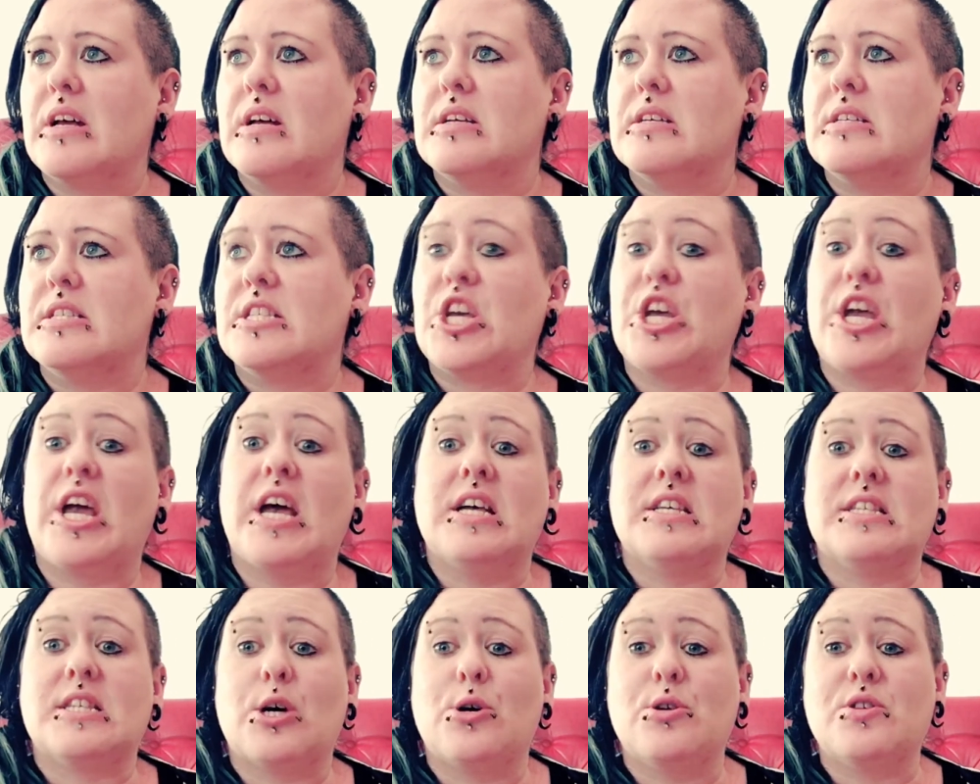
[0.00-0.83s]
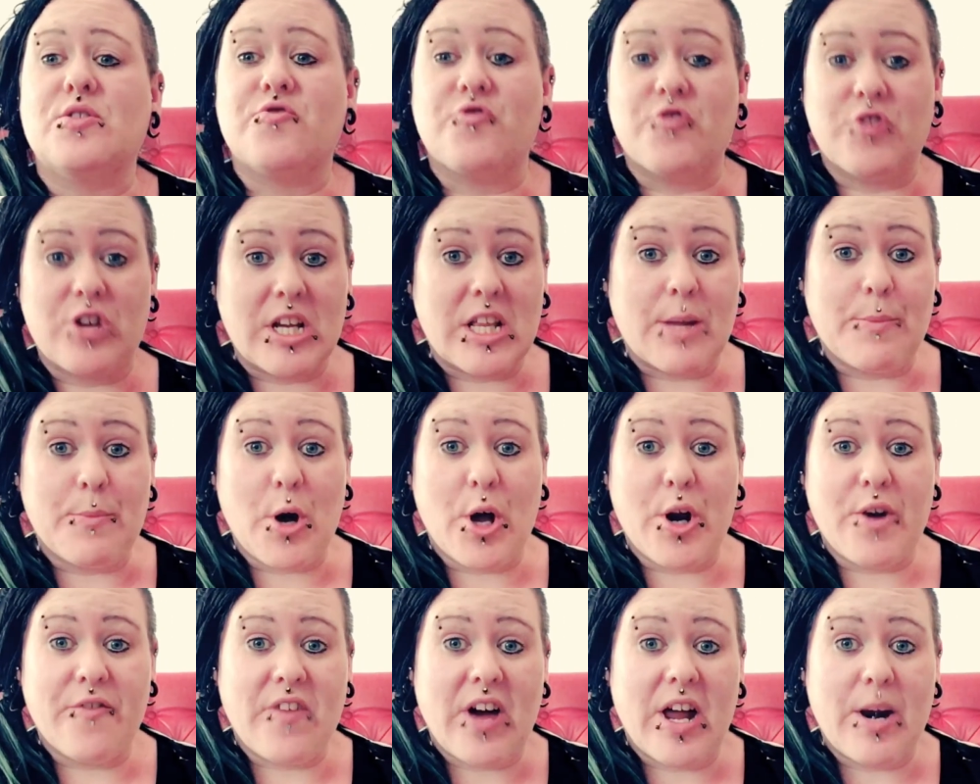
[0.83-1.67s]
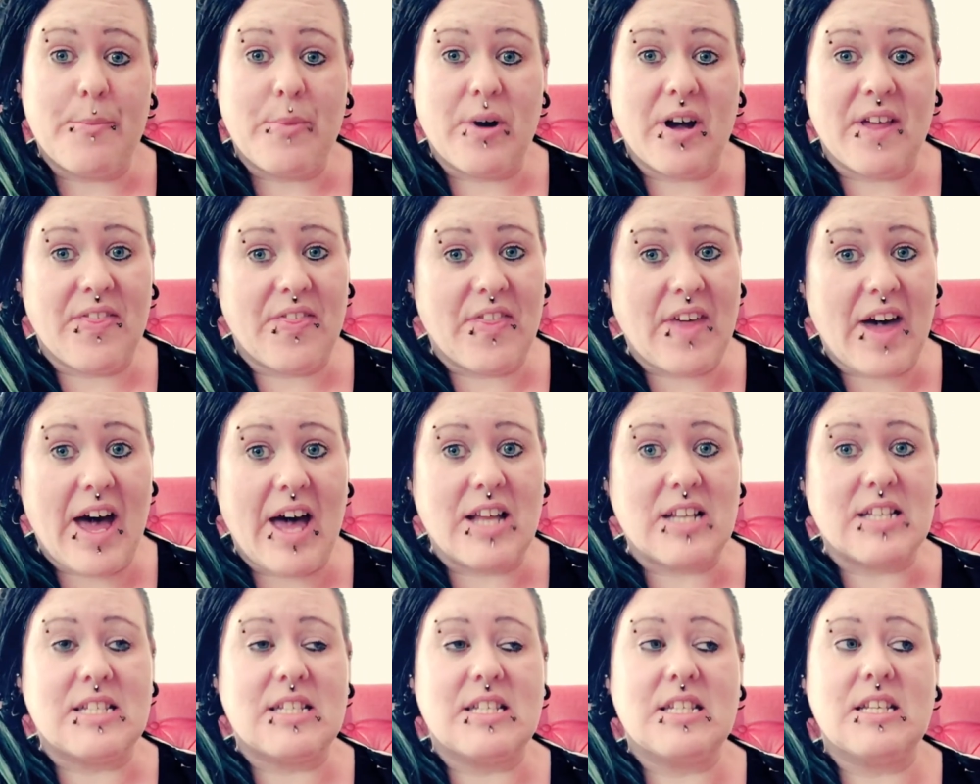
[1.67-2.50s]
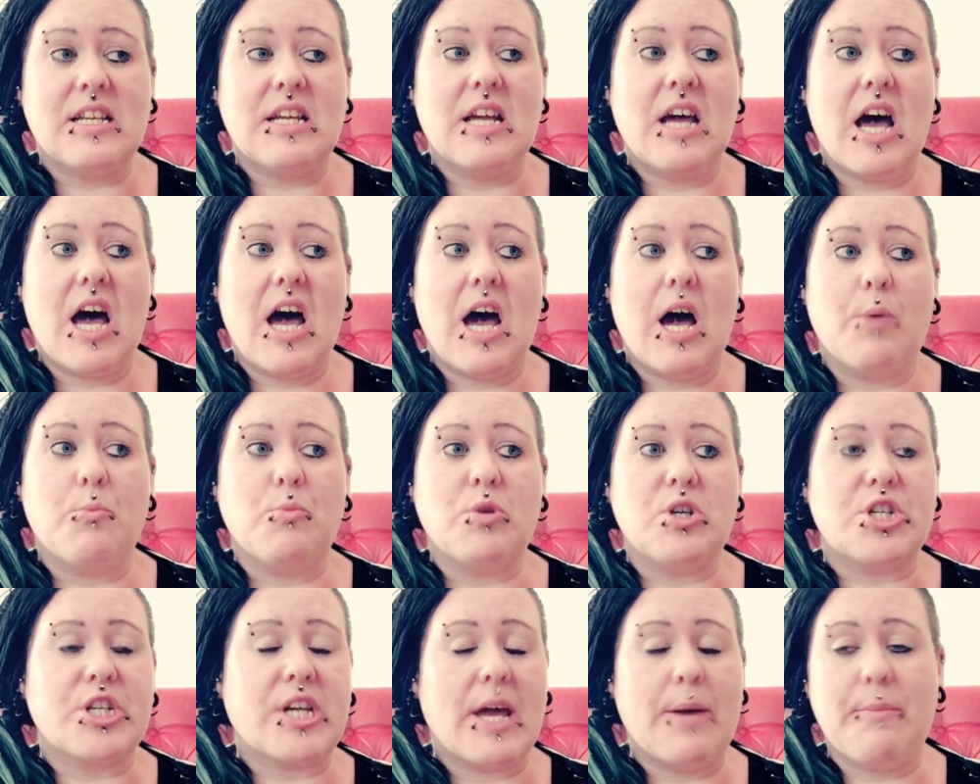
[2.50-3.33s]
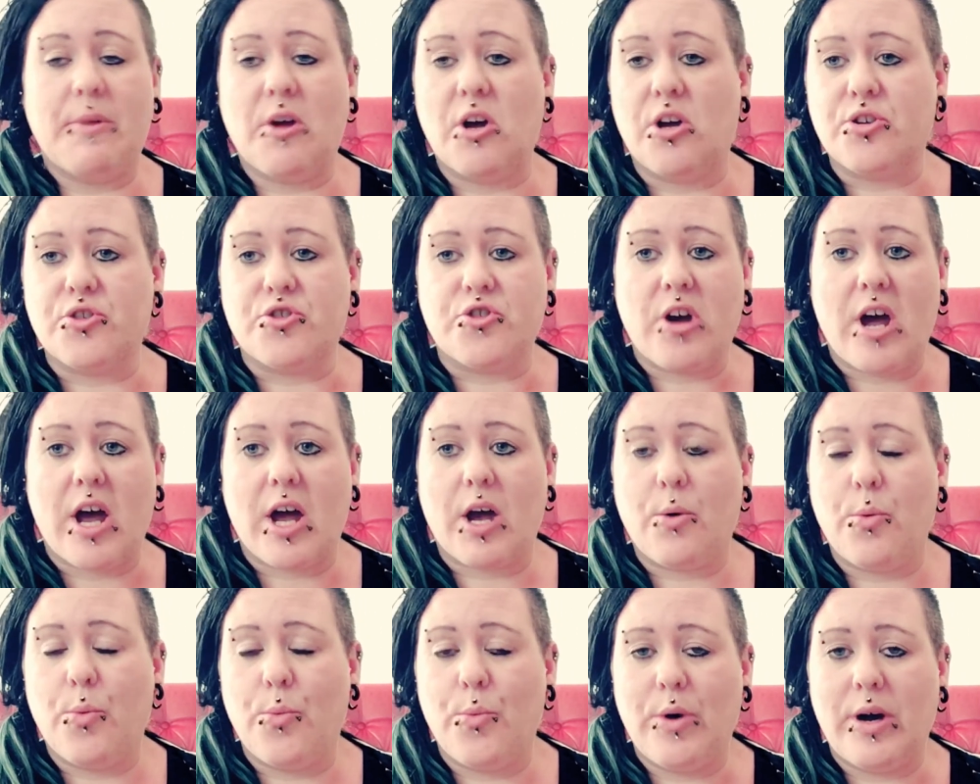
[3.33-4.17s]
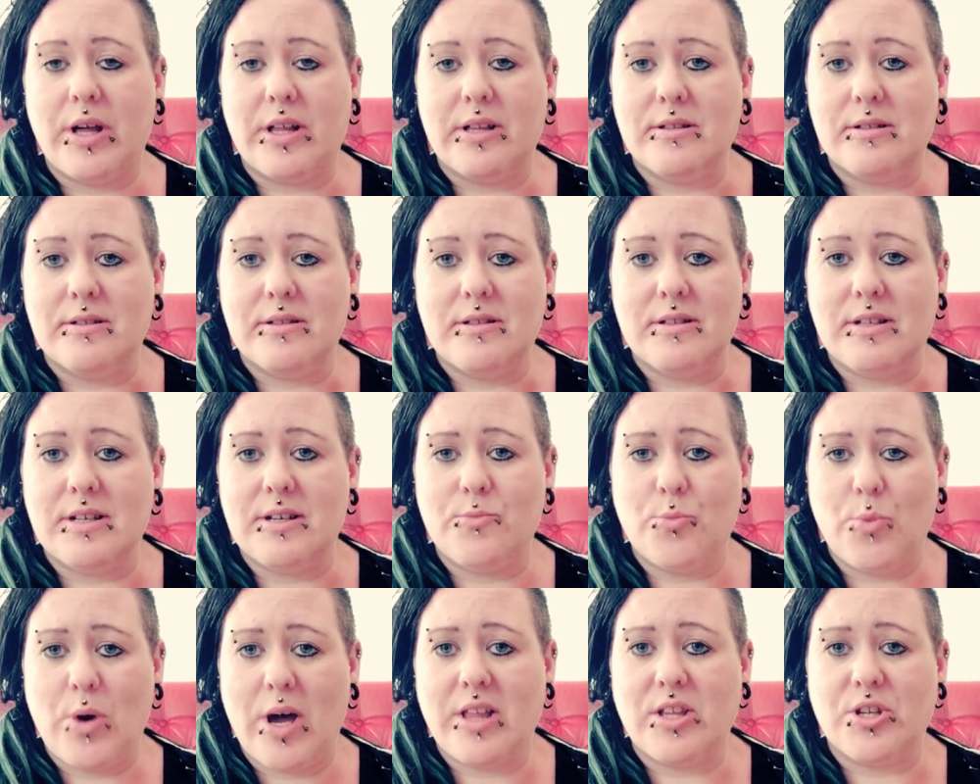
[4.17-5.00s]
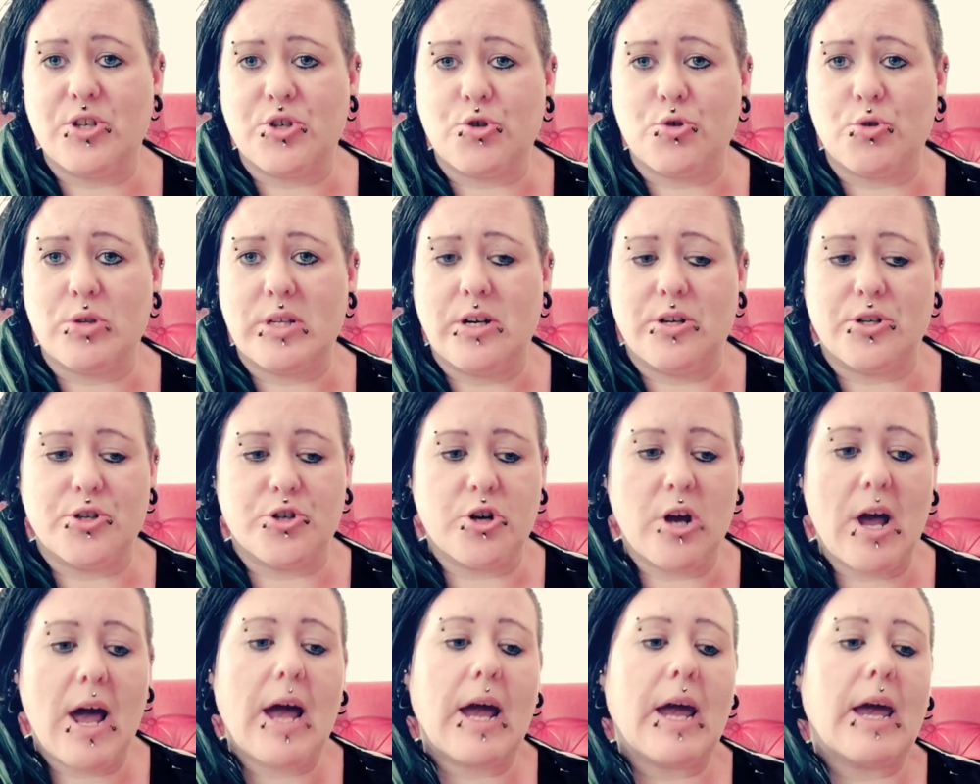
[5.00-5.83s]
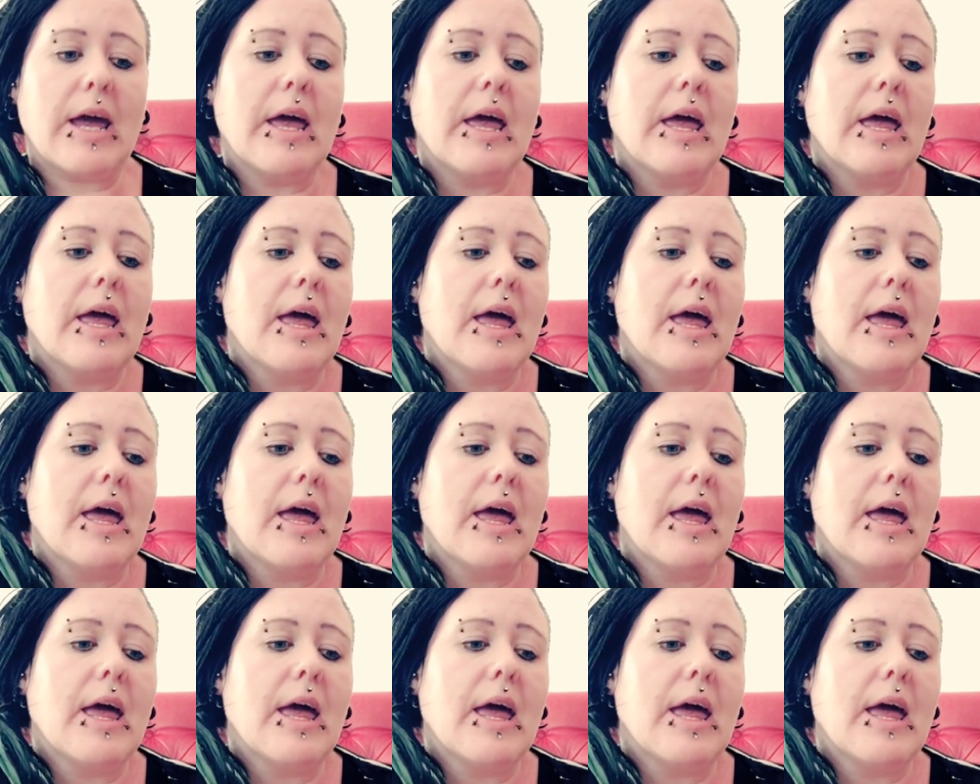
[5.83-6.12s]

So I was really motivated by that, which kept me on track, well and truly on track.